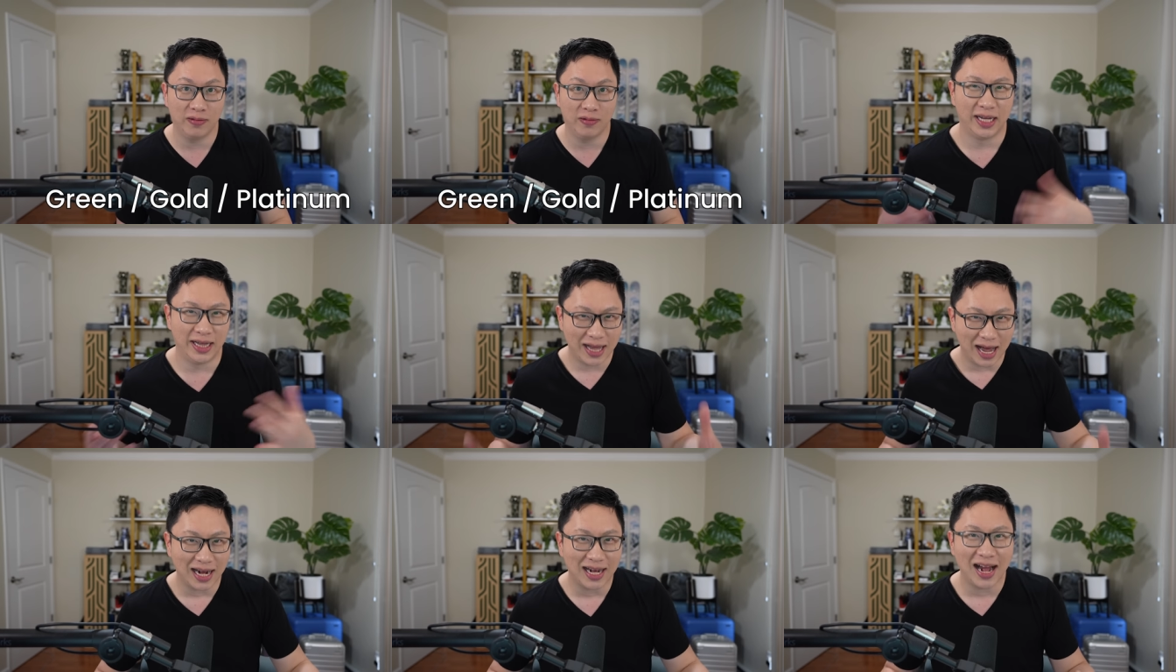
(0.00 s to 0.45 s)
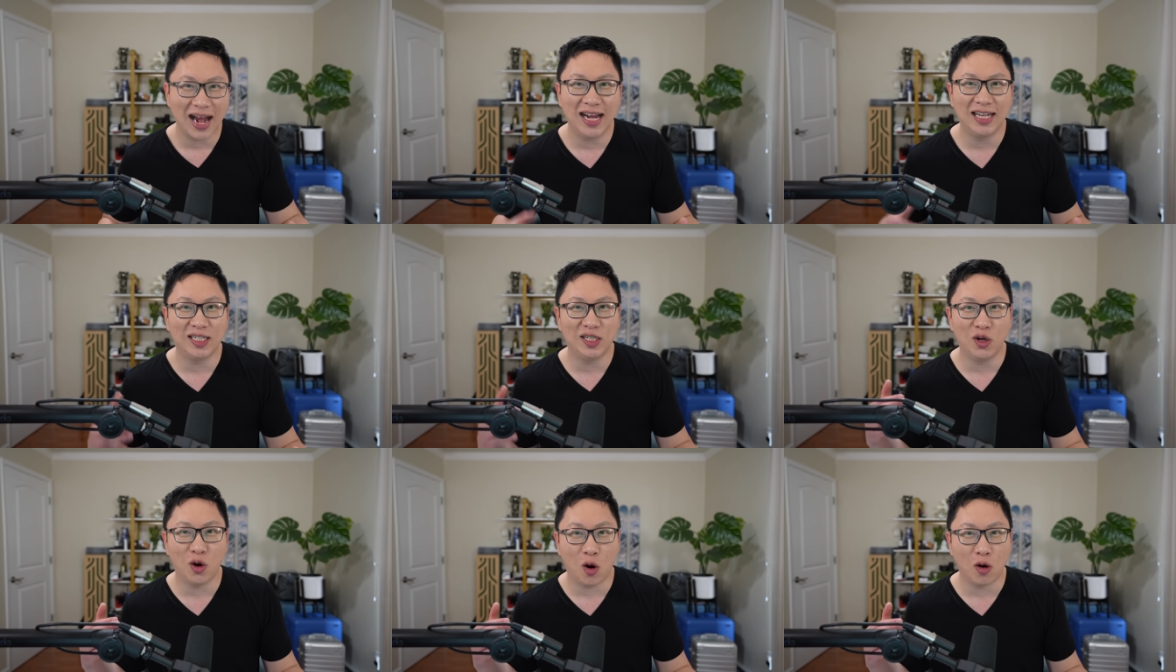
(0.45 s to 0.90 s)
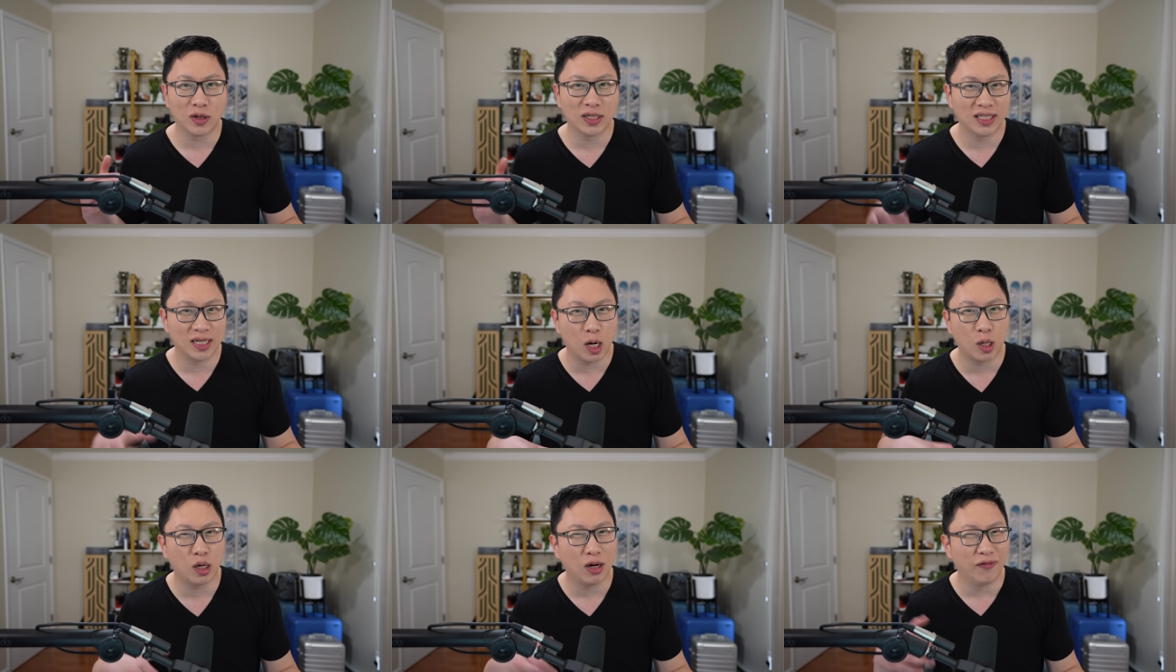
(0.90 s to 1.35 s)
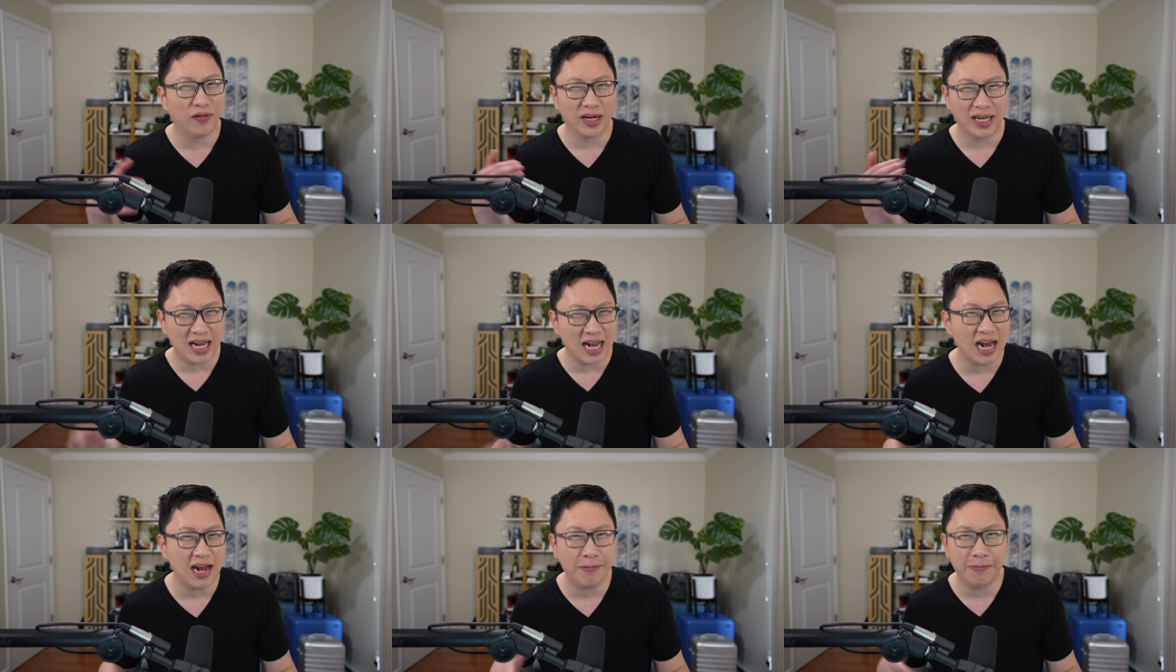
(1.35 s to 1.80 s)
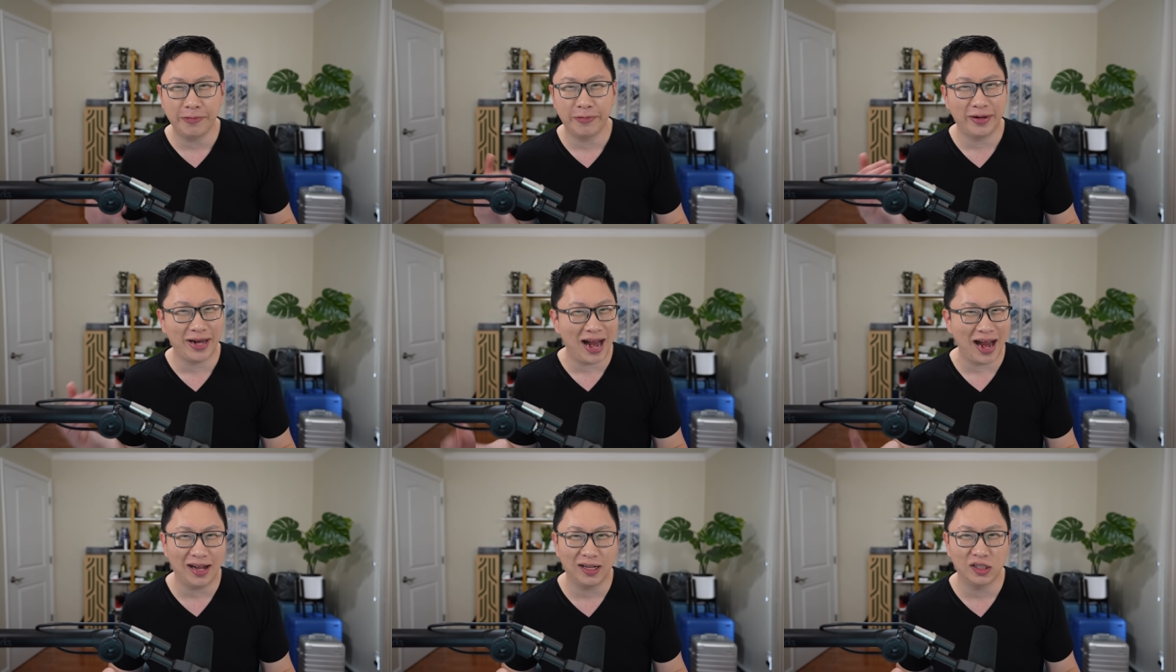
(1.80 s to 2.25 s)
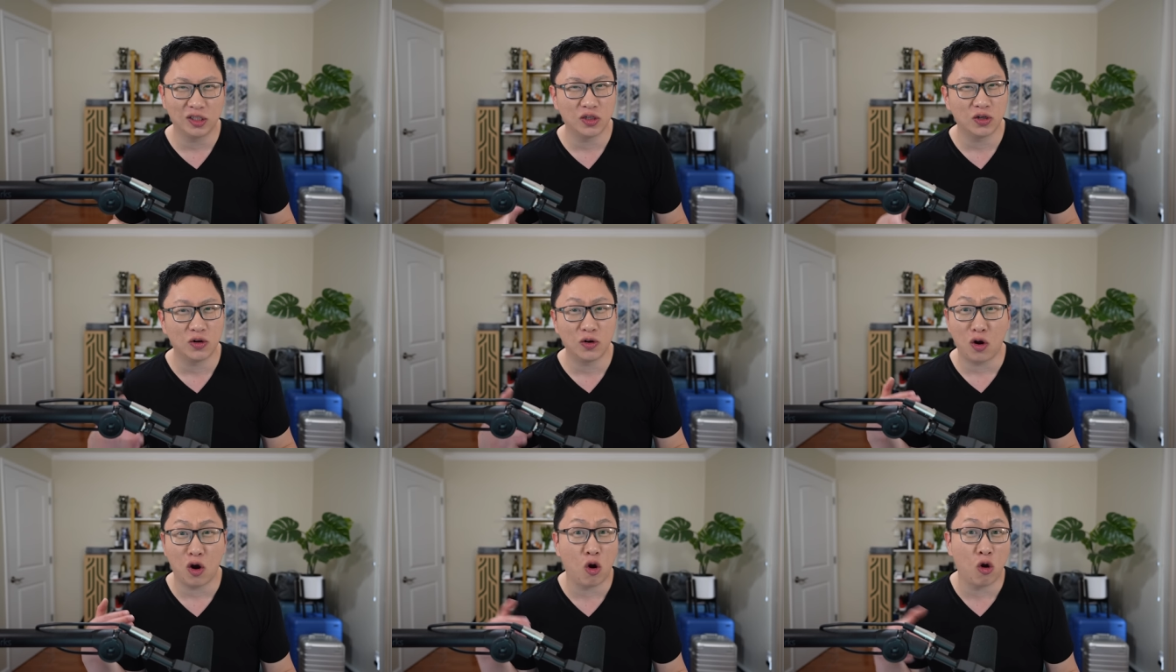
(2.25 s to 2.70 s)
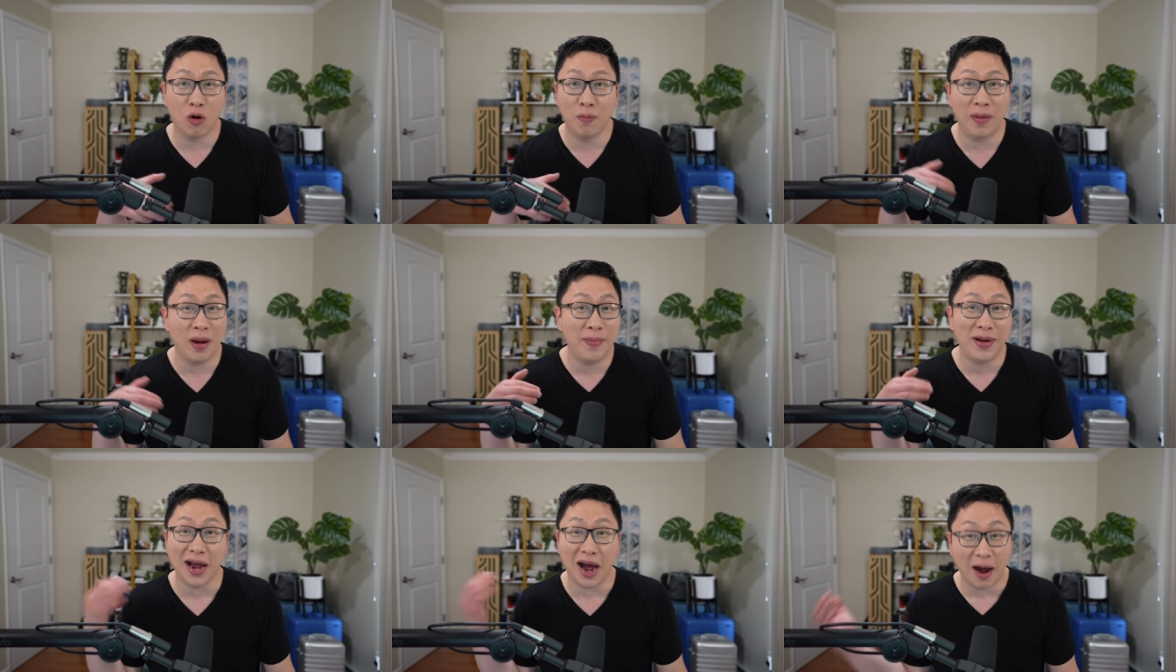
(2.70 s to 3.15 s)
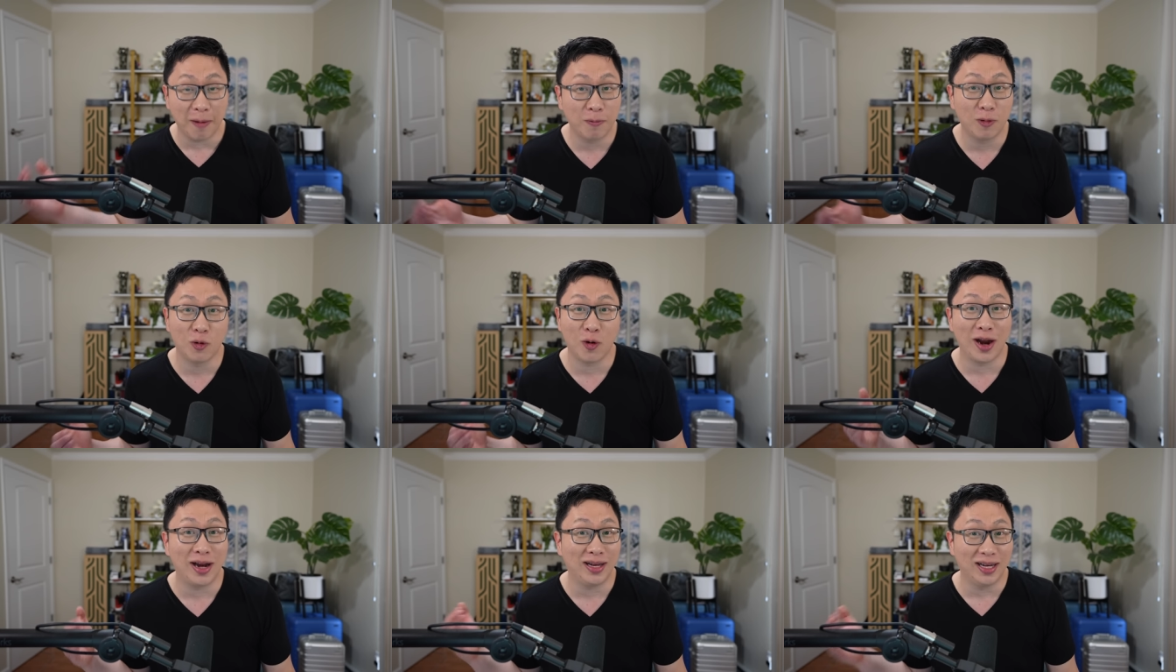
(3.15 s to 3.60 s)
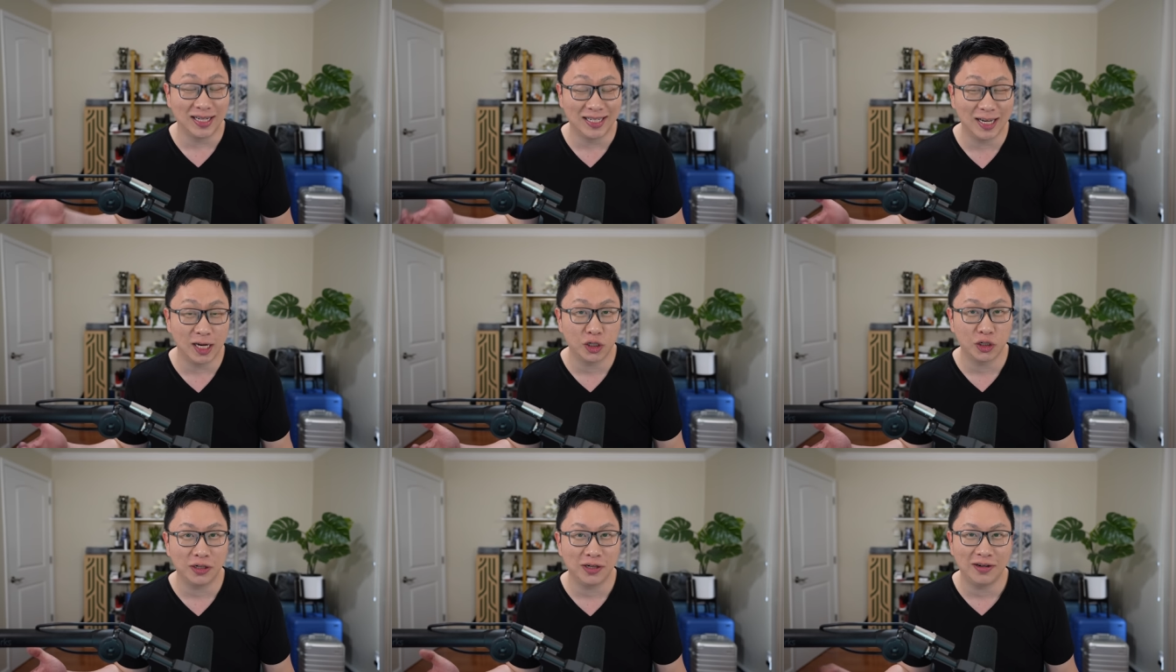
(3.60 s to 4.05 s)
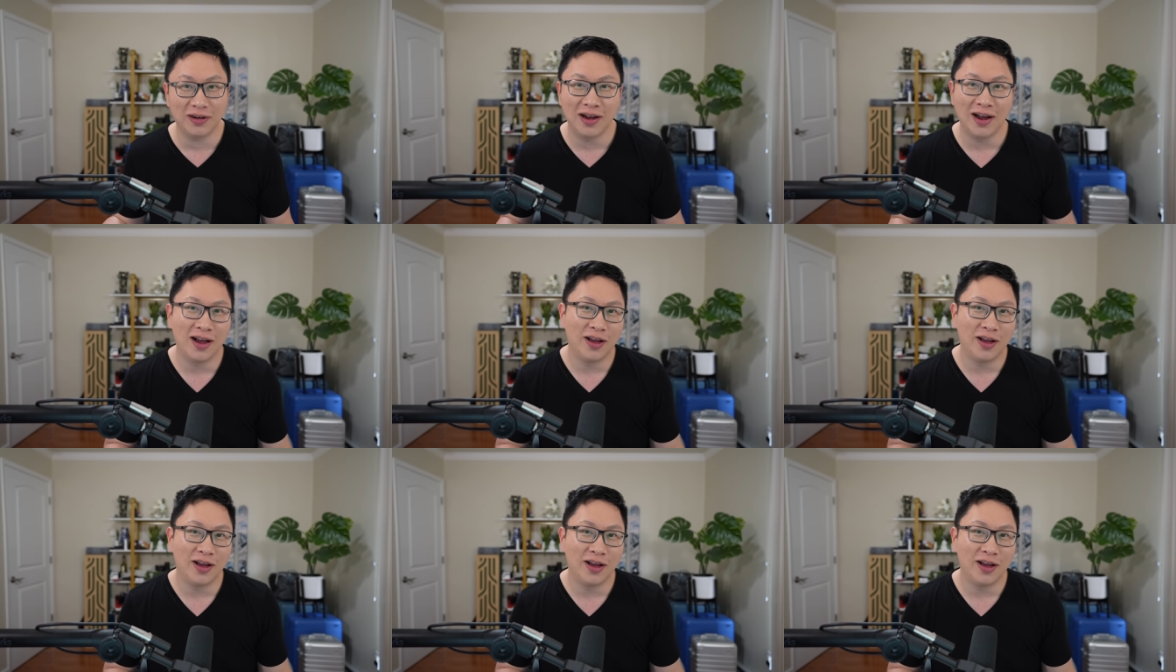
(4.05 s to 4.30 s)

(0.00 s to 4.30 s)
In that case, you are stuck with a keep, cancel, or maybe upgrade decision.